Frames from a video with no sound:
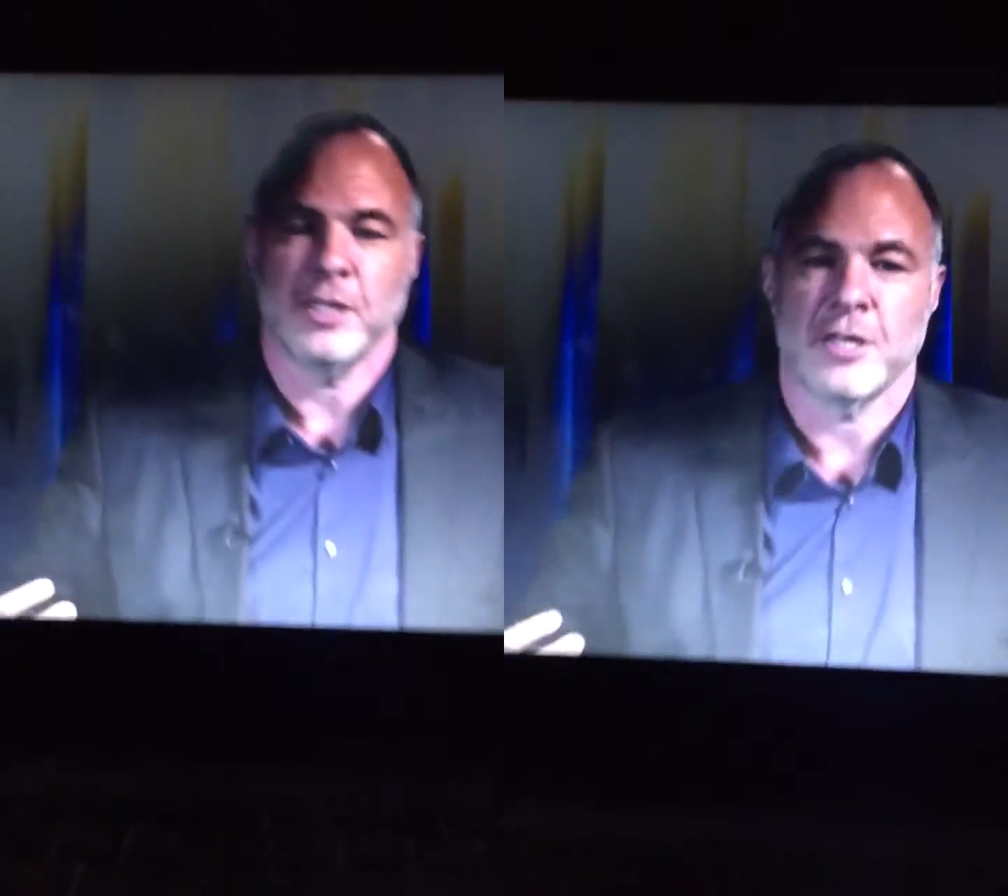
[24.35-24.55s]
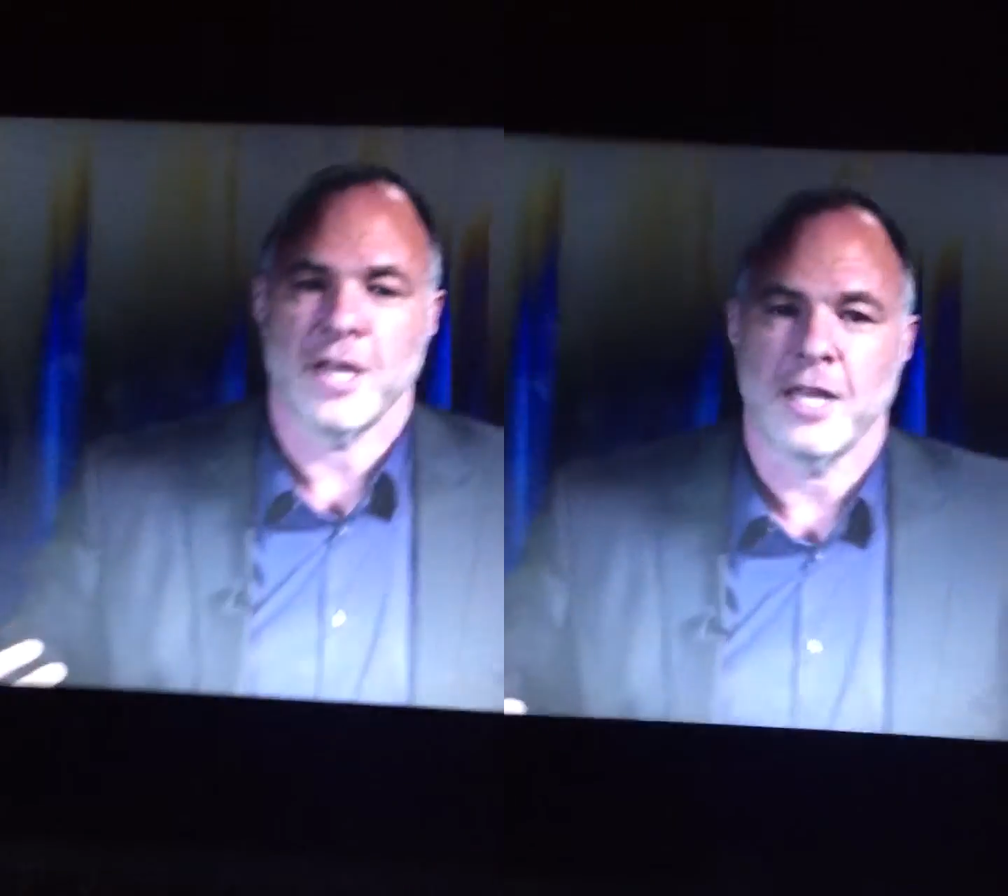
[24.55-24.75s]

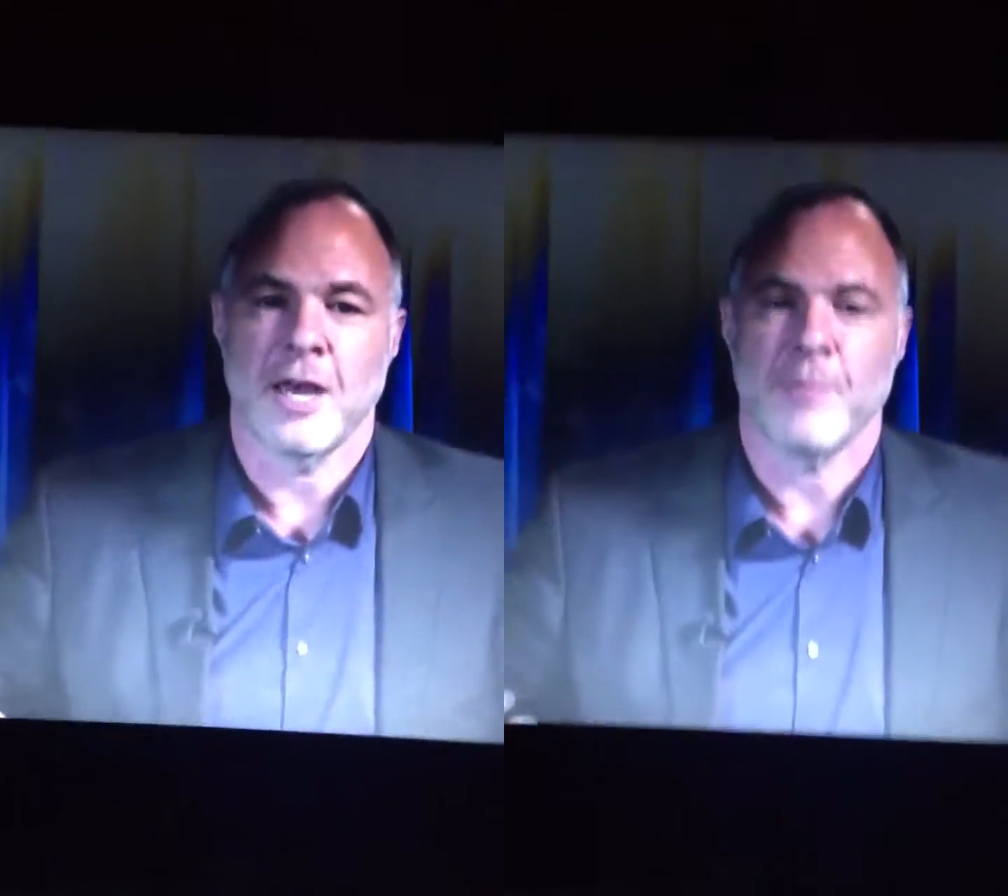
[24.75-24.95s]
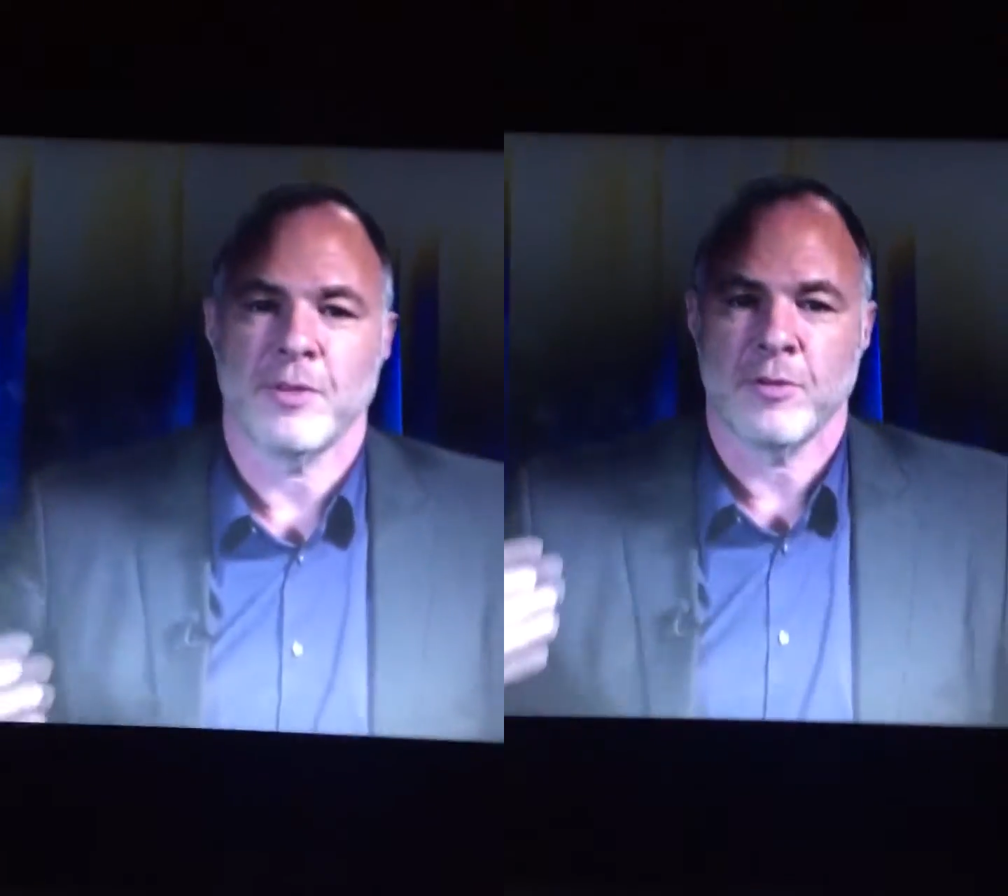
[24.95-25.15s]
to stand
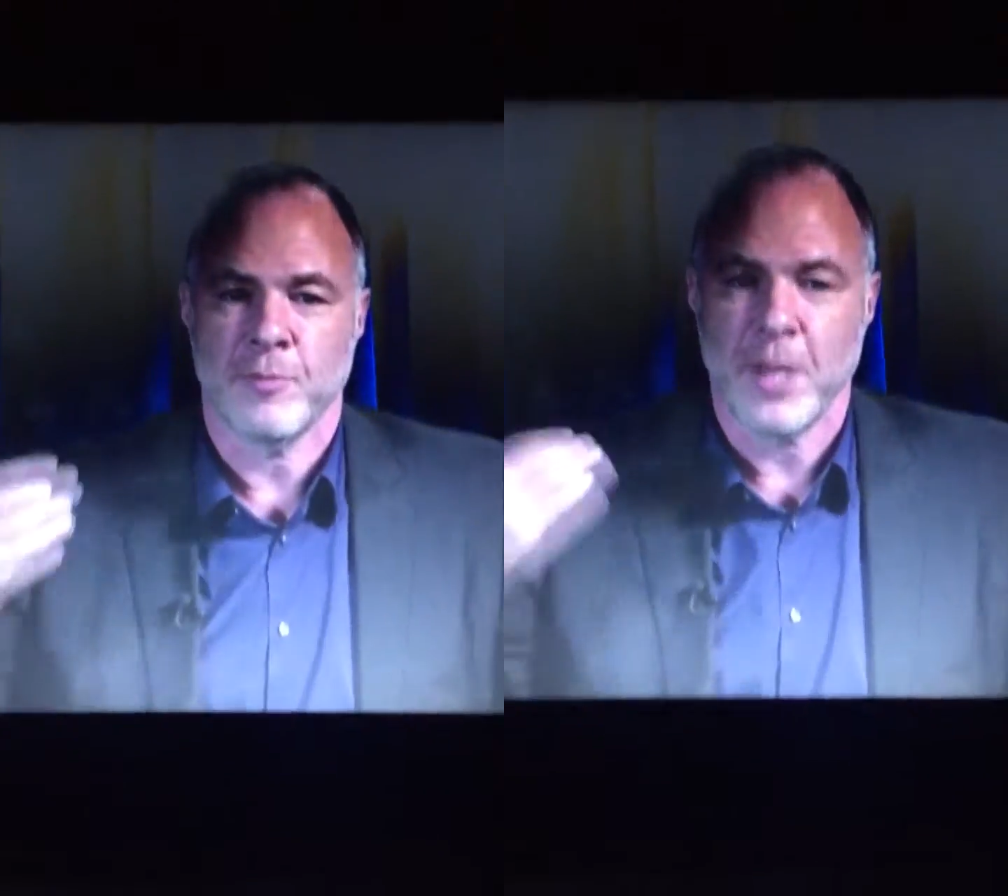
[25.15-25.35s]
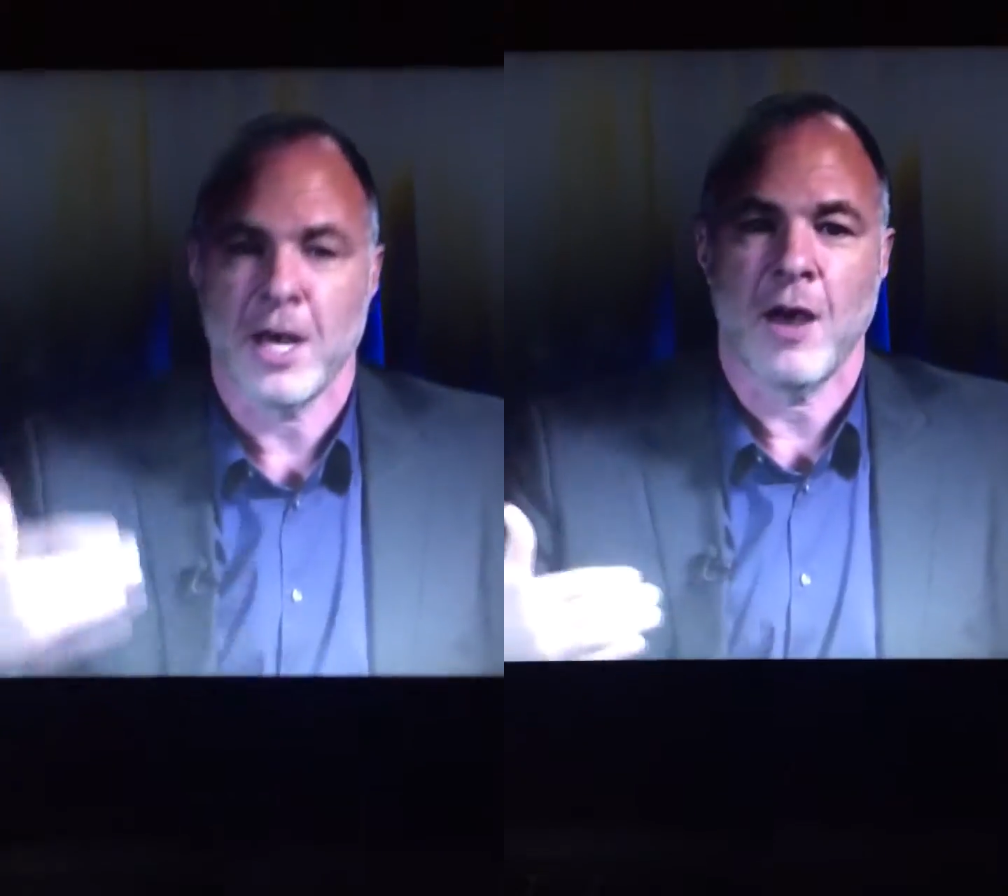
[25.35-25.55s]
up and
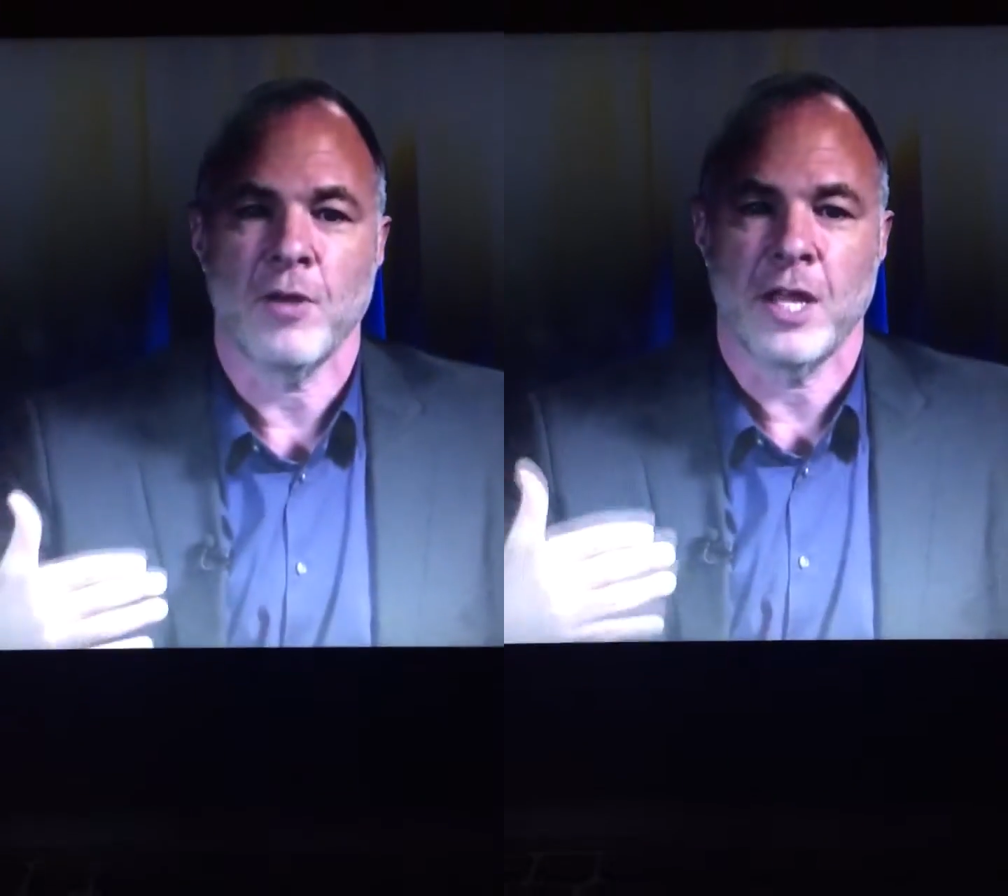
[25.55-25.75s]
speak out